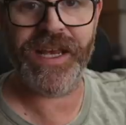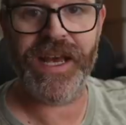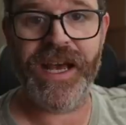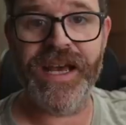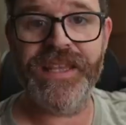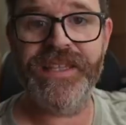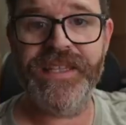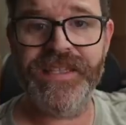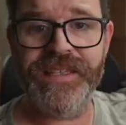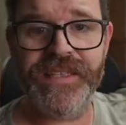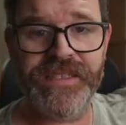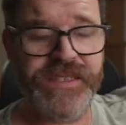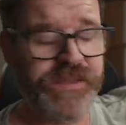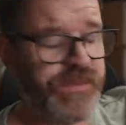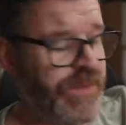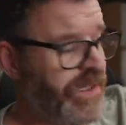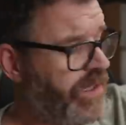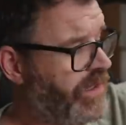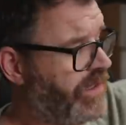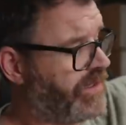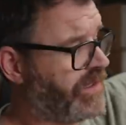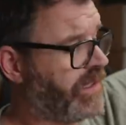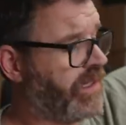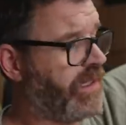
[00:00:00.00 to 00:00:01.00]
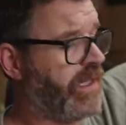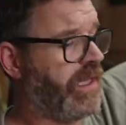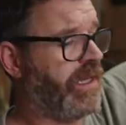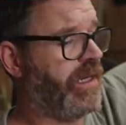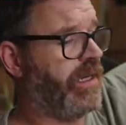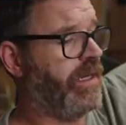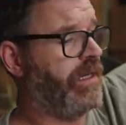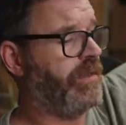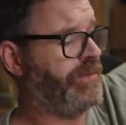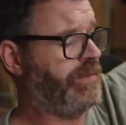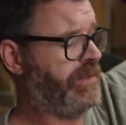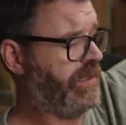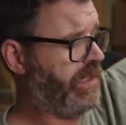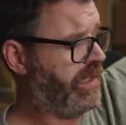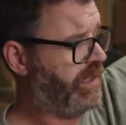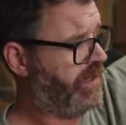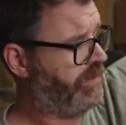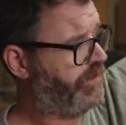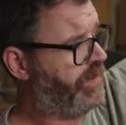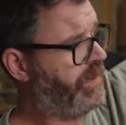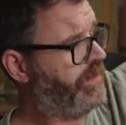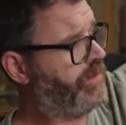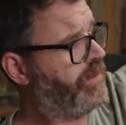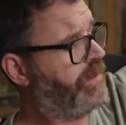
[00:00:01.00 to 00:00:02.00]
I think this speaker has a lot of upside
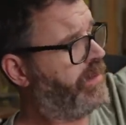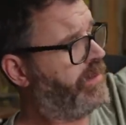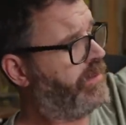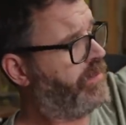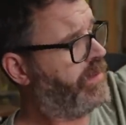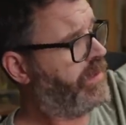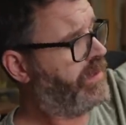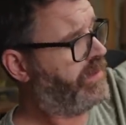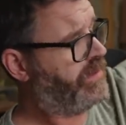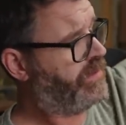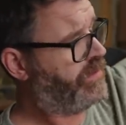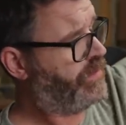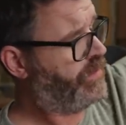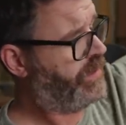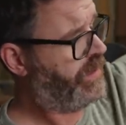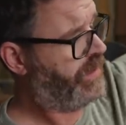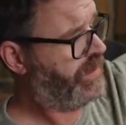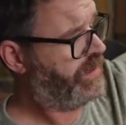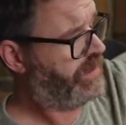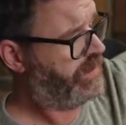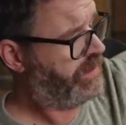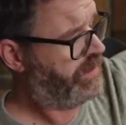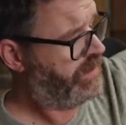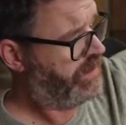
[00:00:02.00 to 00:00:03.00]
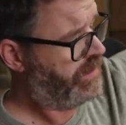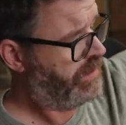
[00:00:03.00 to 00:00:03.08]
to people that want to tweak.